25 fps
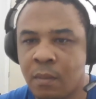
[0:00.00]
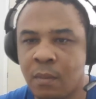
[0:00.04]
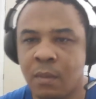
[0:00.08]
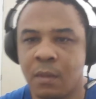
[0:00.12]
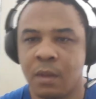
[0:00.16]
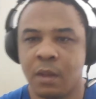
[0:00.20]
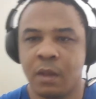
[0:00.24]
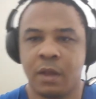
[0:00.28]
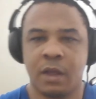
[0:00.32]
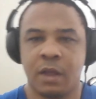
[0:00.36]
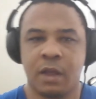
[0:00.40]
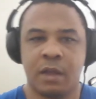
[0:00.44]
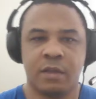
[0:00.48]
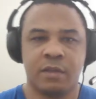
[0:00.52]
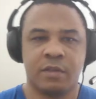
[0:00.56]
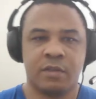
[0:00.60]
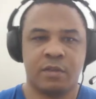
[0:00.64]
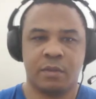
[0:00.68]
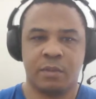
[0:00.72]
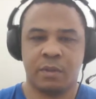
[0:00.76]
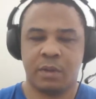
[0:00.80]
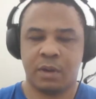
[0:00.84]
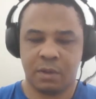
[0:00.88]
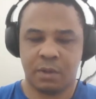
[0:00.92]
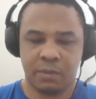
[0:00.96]
Okay,
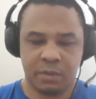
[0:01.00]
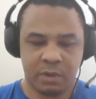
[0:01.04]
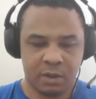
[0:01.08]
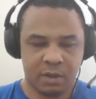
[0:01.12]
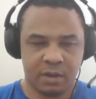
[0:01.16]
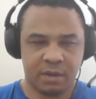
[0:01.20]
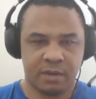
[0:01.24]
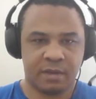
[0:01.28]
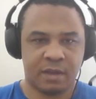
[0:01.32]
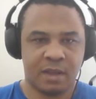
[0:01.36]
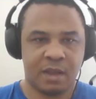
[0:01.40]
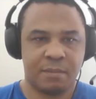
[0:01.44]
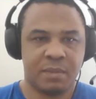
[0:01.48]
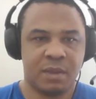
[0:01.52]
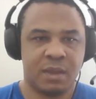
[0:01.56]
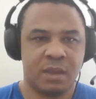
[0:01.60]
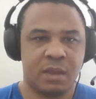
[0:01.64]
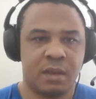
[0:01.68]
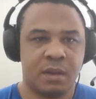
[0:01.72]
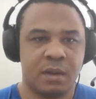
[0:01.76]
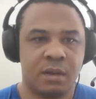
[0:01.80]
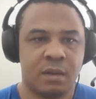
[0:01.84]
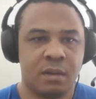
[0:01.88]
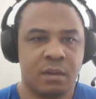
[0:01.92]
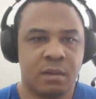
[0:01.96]
so now we're going to type
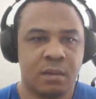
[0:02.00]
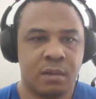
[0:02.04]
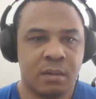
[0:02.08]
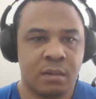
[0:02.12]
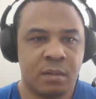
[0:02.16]
in.